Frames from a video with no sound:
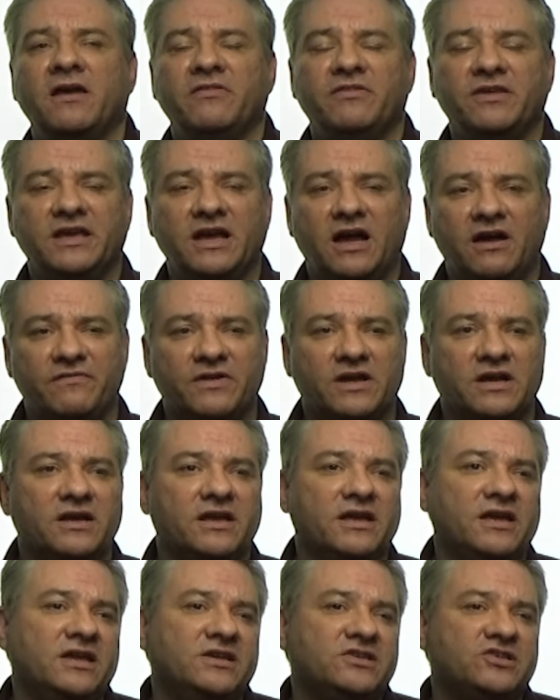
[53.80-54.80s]
The other
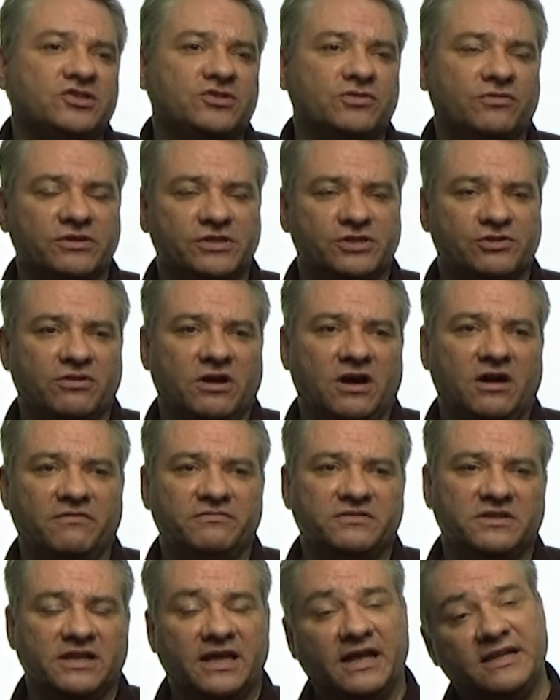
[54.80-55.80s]
is
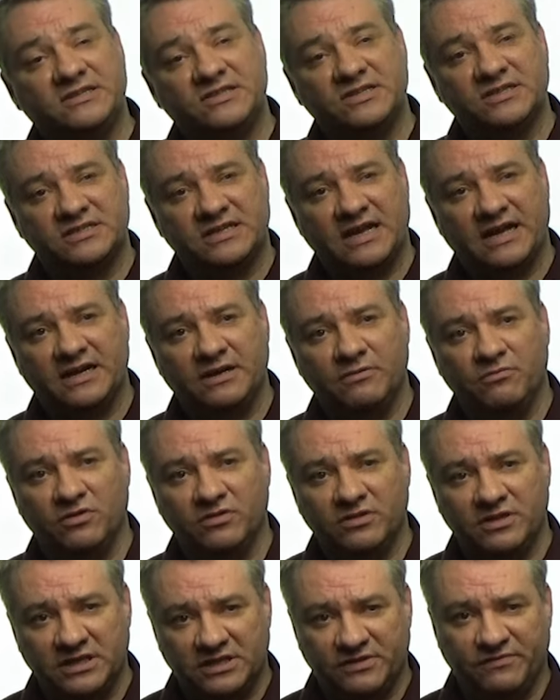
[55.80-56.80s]
StorageCraft and that's exactly
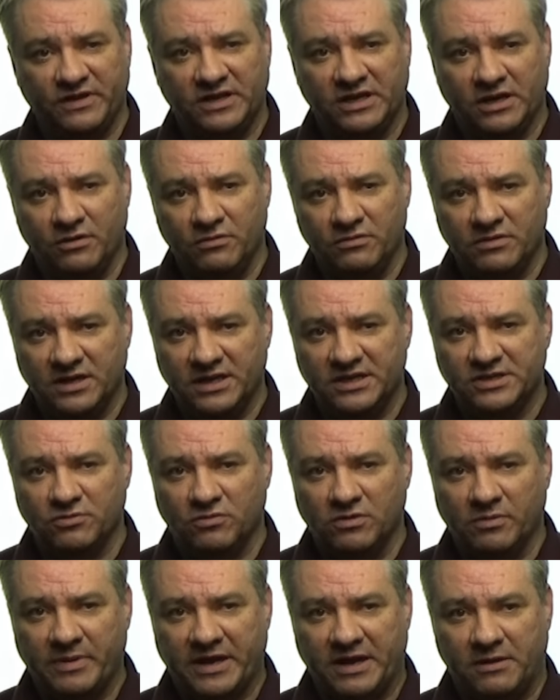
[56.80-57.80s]
what this video is
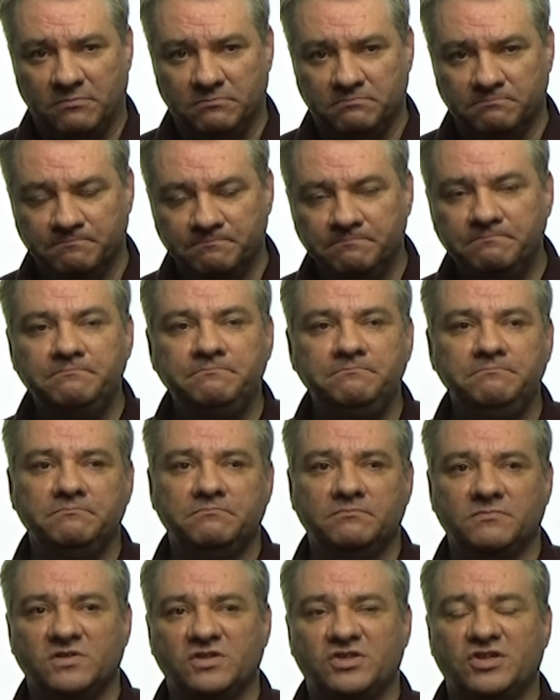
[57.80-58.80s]
all about.
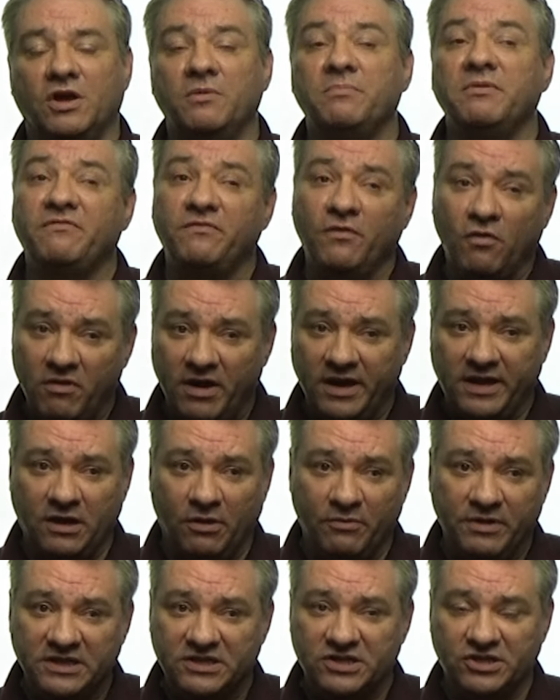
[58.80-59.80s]
So before I
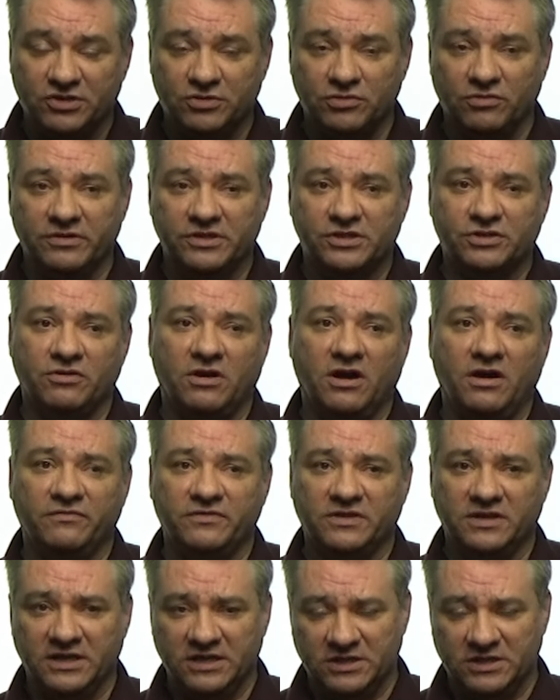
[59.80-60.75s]
go into StorageCraft and